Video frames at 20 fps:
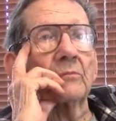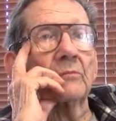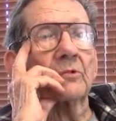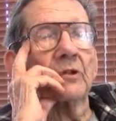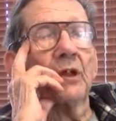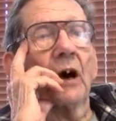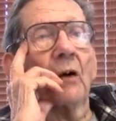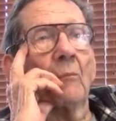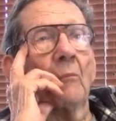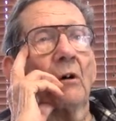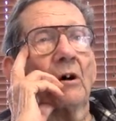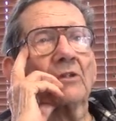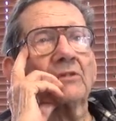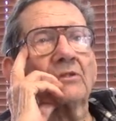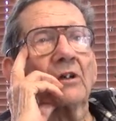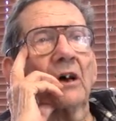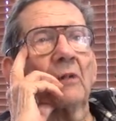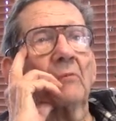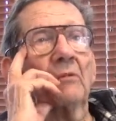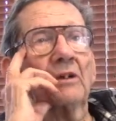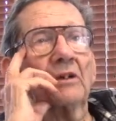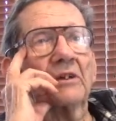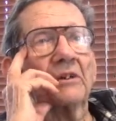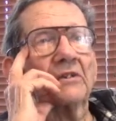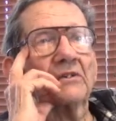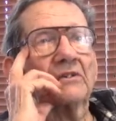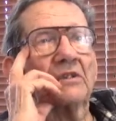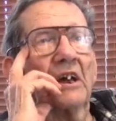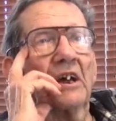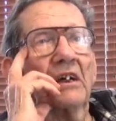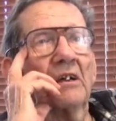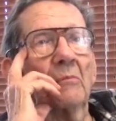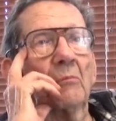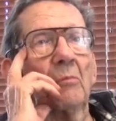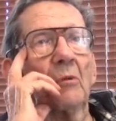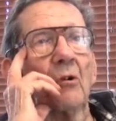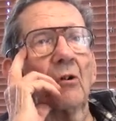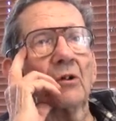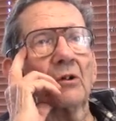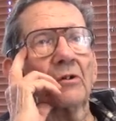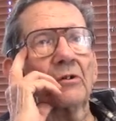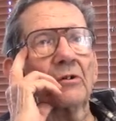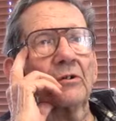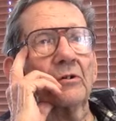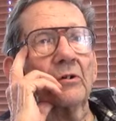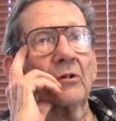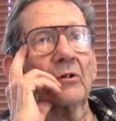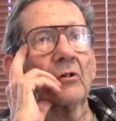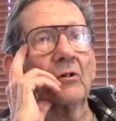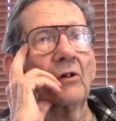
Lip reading: not much, I mean, it wasn't that important, you know.